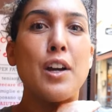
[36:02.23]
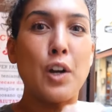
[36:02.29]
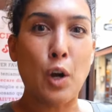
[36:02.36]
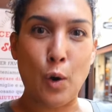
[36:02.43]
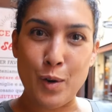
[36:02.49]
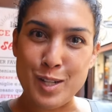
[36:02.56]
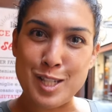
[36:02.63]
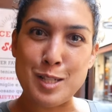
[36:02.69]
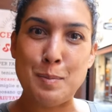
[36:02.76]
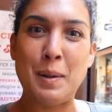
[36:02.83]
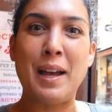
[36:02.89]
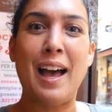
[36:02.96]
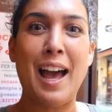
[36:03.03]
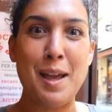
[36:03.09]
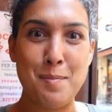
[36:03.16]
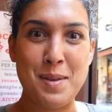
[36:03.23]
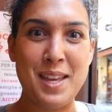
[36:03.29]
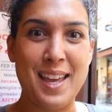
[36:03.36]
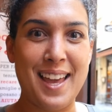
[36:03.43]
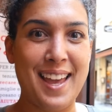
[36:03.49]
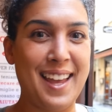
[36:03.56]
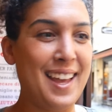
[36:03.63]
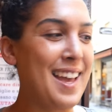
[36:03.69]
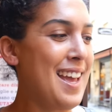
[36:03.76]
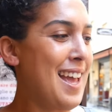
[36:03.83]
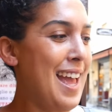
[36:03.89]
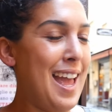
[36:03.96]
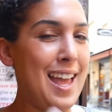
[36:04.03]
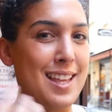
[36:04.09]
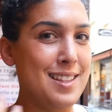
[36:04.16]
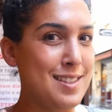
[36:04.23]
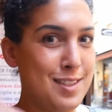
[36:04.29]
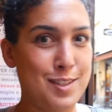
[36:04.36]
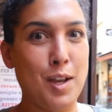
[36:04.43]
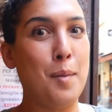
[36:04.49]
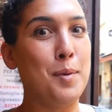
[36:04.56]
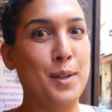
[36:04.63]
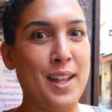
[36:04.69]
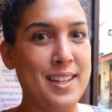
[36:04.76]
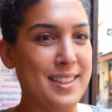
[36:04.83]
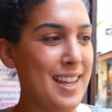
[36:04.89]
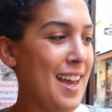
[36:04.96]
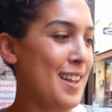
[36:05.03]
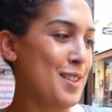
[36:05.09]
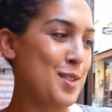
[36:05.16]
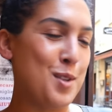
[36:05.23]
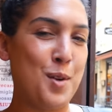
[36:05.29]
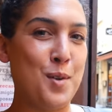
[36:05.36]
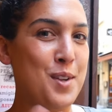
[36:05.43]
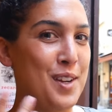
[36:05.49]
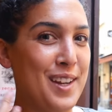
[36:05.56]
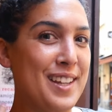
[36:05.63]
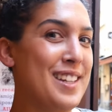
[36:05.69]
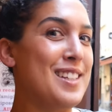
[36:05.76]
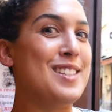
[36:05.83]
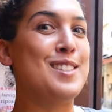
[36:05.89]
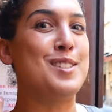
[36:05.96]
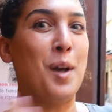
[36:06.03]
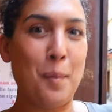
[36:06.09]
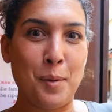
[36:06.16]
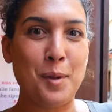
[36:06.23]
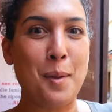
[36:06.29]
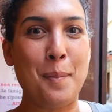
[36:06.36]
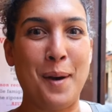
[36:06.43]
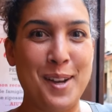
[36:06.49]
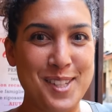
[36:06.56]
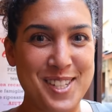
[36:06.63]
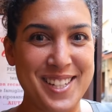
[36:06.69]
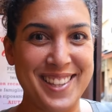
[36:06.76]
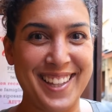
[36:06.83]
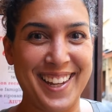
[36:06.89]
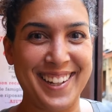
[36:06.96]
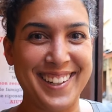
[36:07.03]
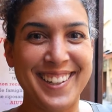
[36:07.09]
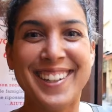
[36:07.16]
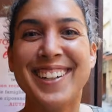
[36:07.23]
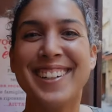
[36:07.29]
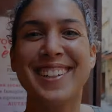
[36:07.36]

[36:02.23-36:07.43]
crisp IPA, and double at that, so you're getting double the punch in there.